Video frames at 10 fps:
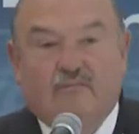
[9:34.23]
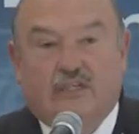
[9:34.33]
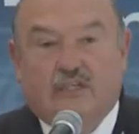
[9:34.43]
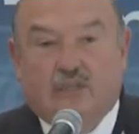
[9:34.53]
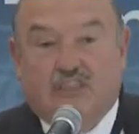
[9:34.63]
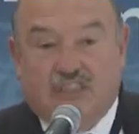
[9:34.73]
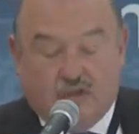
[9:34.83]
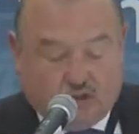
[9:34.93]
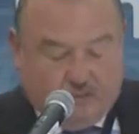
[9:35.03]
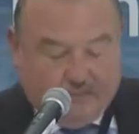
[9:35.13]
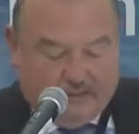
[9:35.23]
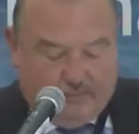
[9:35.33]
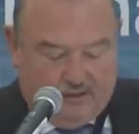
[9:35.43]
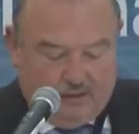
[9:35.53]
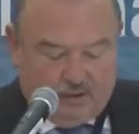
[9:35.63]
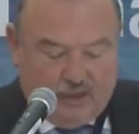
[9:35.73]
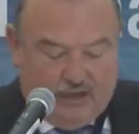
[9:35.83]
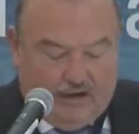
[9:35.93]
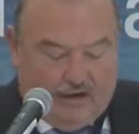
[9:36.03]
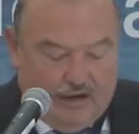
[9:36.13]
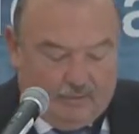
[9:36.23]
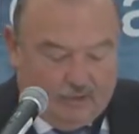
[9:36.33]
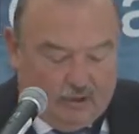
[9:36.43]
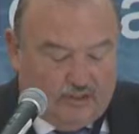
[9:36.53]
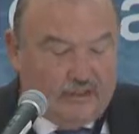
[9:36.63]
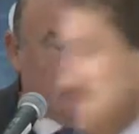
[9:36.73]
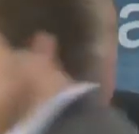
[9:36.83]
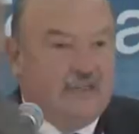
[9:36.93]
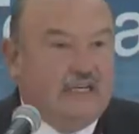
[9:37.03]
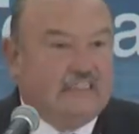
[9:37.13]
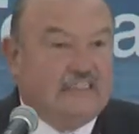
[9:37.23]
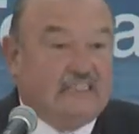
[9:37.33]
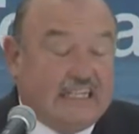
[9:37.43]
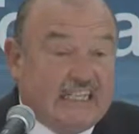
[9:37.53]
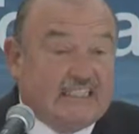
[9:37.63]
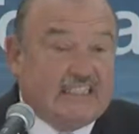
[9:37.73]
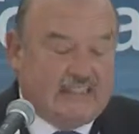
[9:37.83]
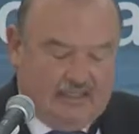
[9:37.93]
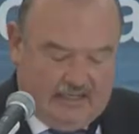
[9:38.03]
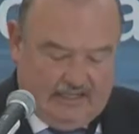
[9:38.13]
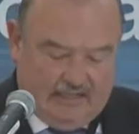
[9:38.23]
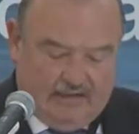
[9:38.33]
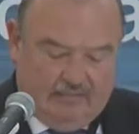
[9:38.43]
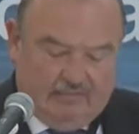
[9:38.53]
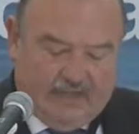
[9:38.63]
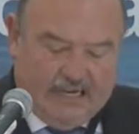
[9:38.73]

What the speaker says: as well as the reduction of costs in terms of operational costs. For instance,